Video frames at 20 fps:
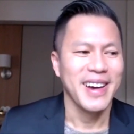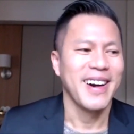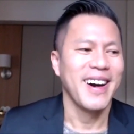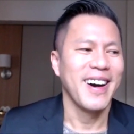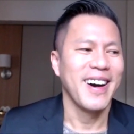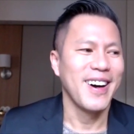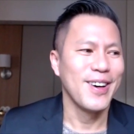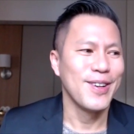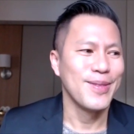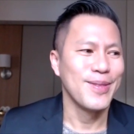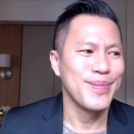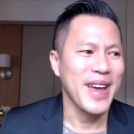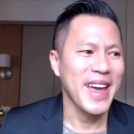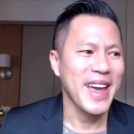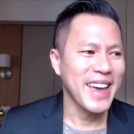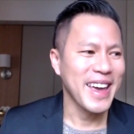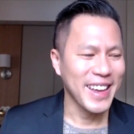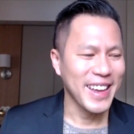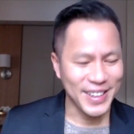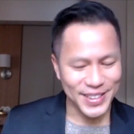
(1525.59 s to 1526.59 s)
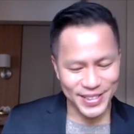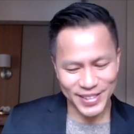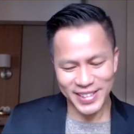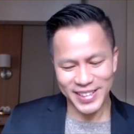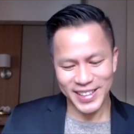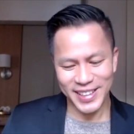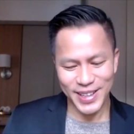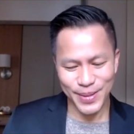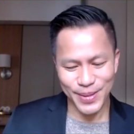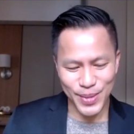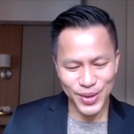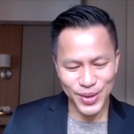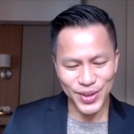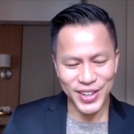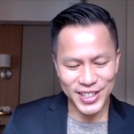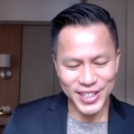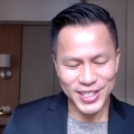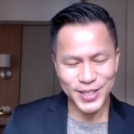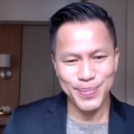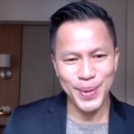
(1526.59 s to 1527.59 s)
and
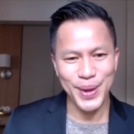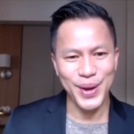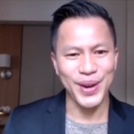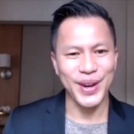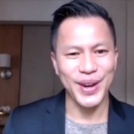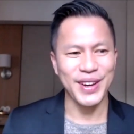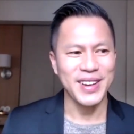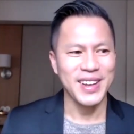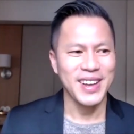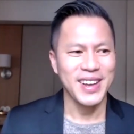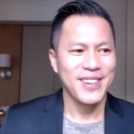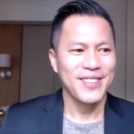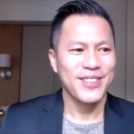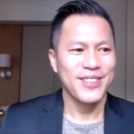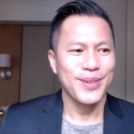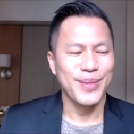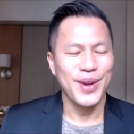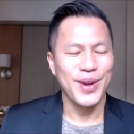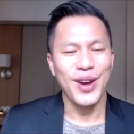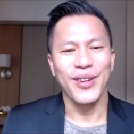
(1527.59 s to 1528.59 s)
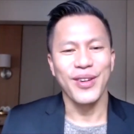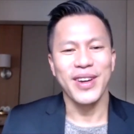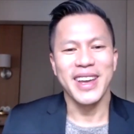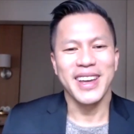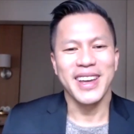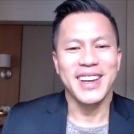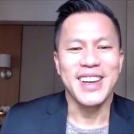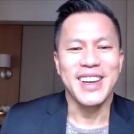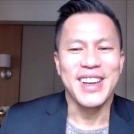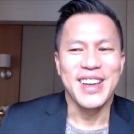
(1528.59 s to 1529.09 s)
community spirit from knowing